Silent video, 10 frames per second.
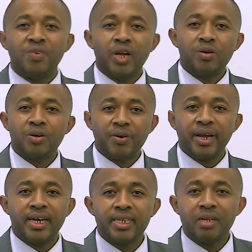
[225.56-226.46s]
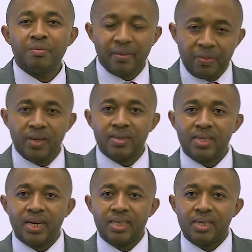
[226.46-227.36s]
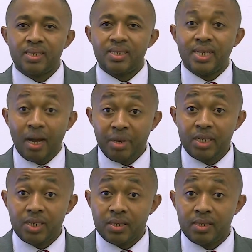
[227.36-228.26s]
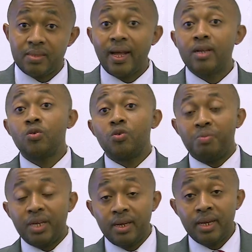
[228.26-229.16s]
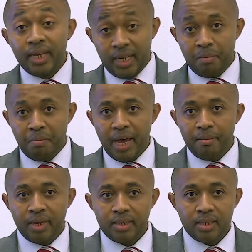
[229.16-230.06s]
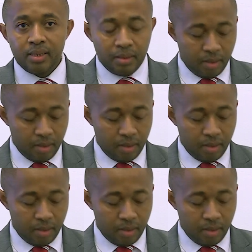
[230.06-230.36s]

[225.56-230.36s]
in value created by things such as damages. That could be impairment.